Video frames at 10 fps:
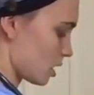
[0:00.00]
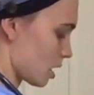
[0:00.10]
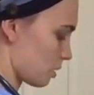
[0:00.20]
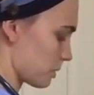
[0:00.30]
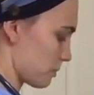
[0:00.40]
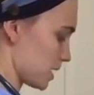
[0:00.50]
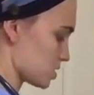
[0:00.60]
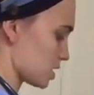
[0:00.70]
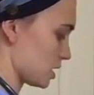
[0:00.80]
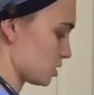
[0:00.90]
help my
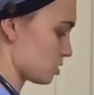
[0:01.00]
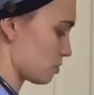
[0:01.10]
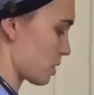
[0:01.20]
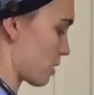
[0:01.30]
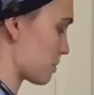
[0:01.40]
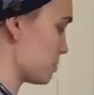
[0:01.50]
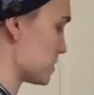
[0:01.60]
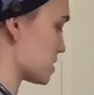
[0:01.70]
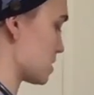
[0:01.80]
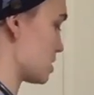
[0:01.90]
patient get into a
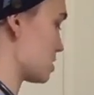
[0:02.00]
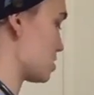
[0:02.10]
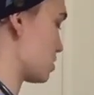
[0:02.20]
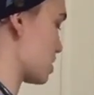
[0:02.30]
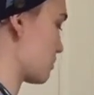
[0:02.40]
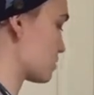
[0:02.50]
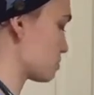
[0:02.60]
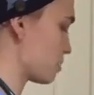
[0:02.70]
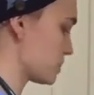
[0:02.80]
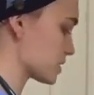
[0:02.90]

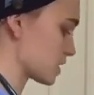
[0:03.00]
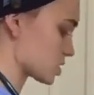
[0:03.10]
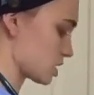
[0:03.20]
comfortable position,